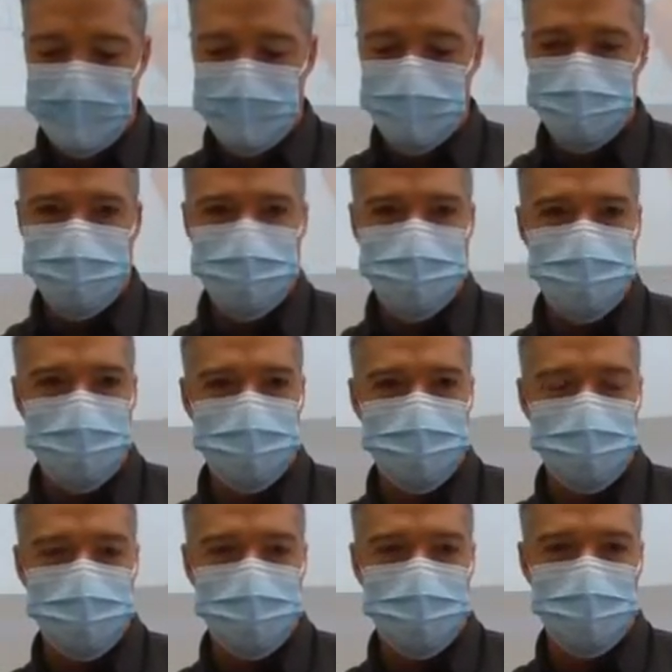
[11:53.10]
This is
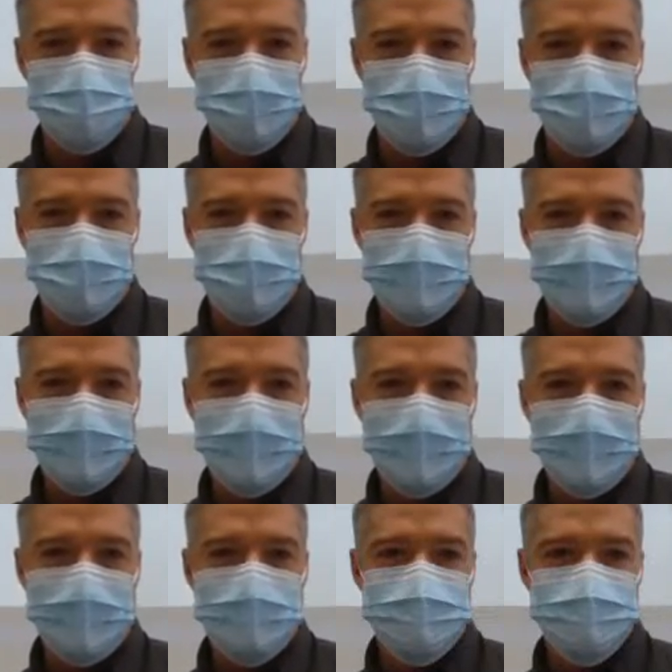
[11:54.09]
tilted a little bit.
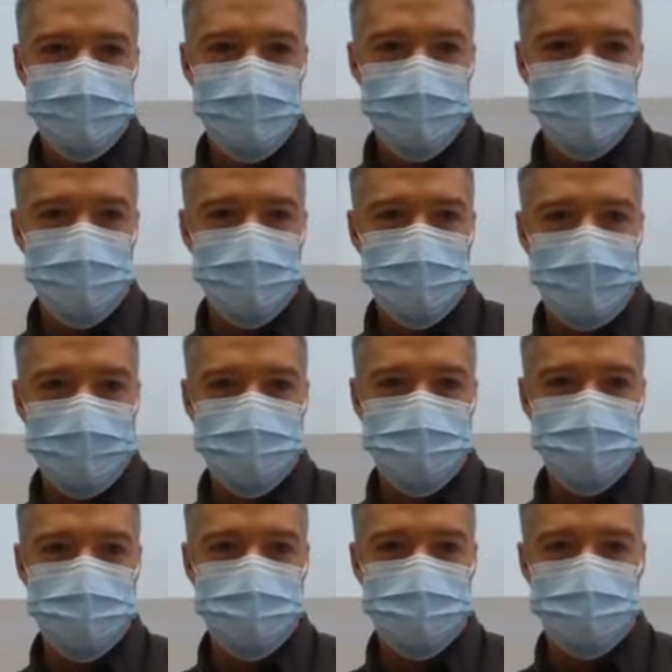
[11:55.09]
So that
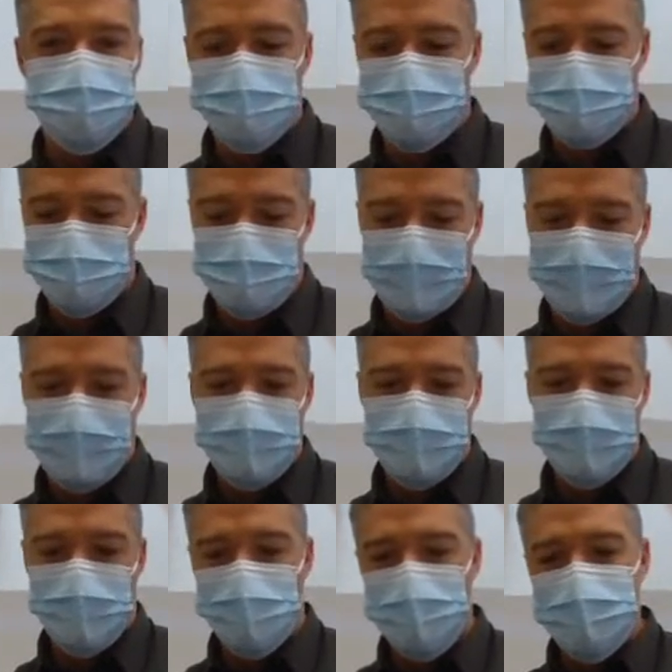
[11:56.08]
just,
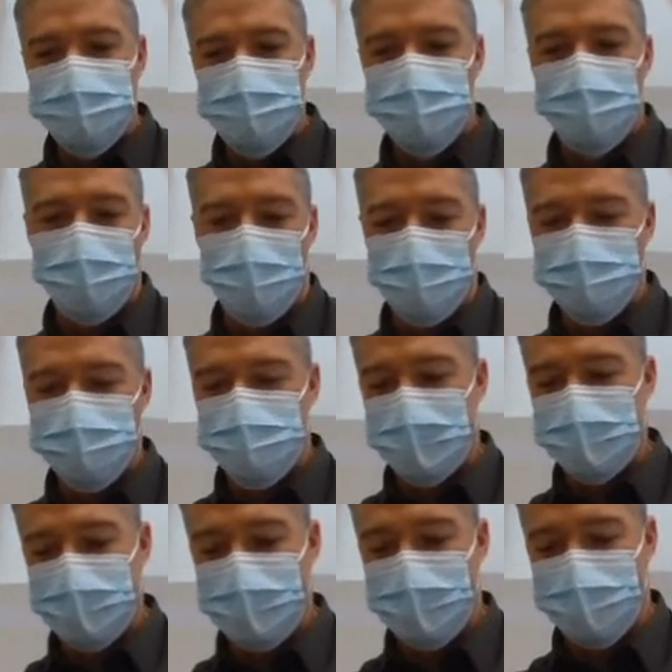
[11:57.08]
original
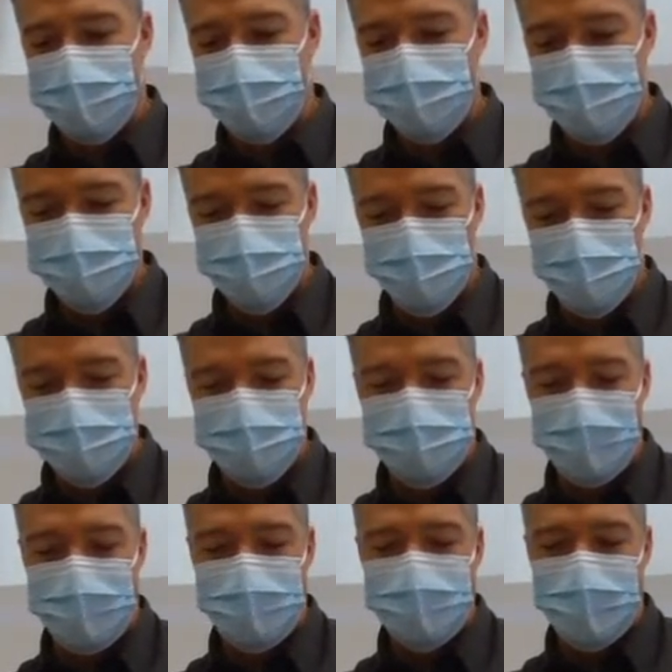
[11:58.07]
horizontality says it wasn't
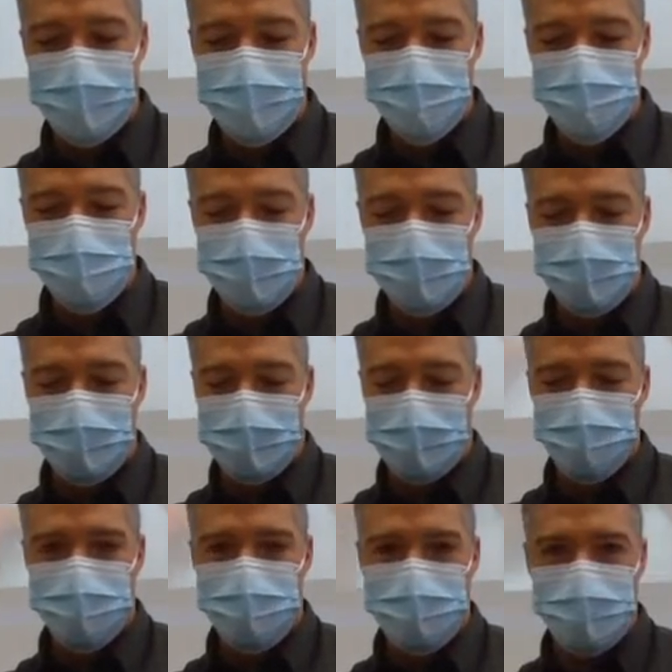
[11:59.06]
like that in the beginning.
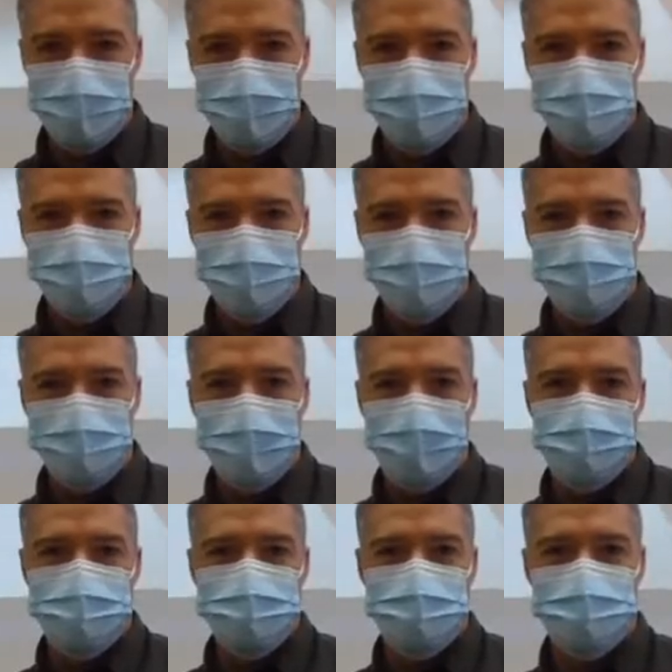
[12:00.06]
All
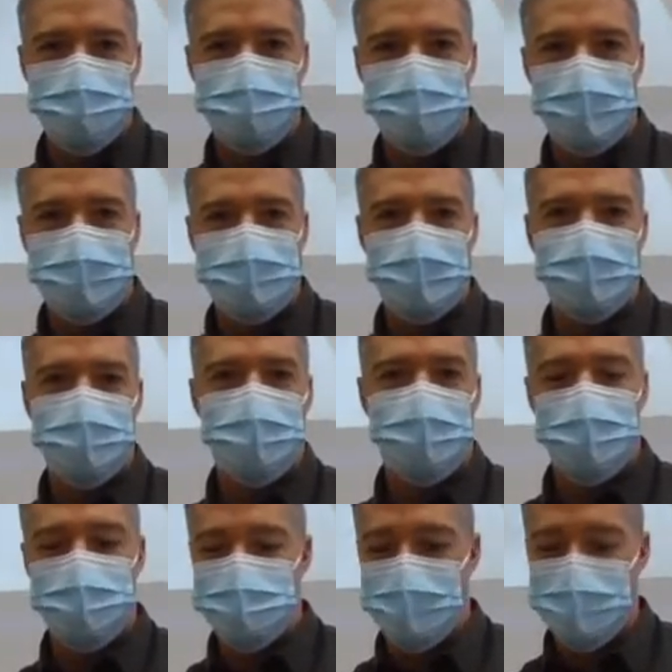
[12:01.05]
layers are laid down
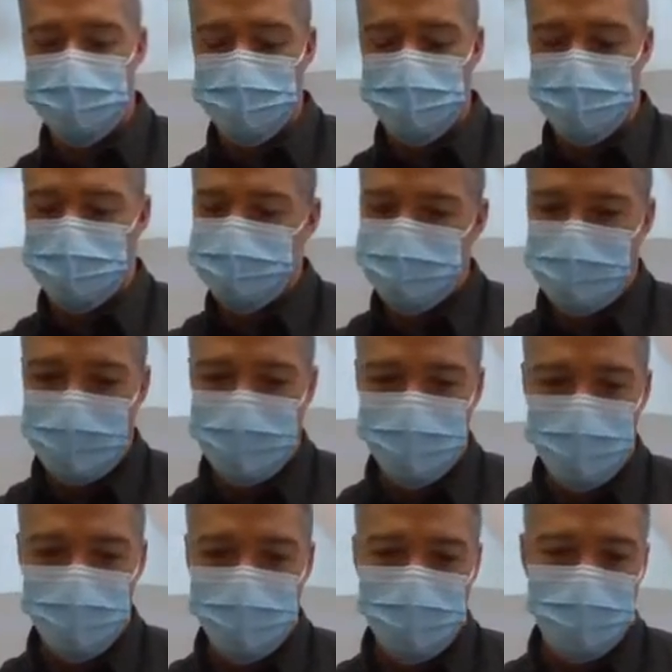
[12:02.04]
horizontal,
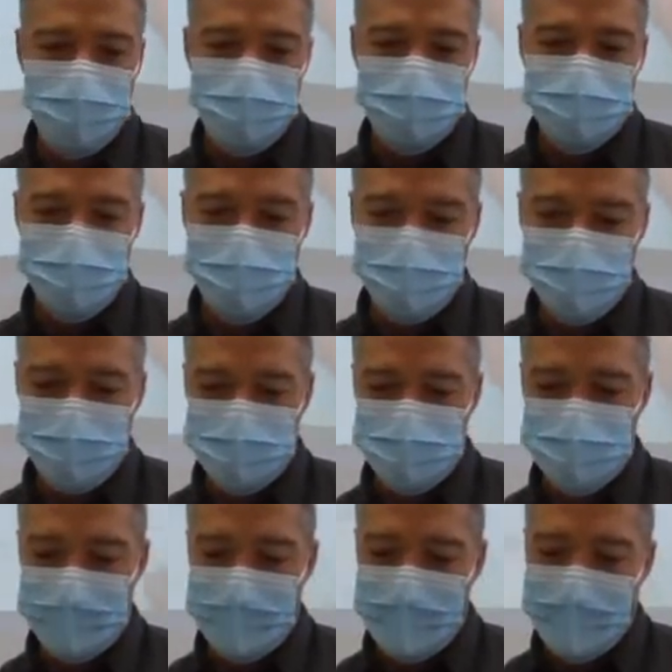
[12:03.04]
even with the Earth's surface.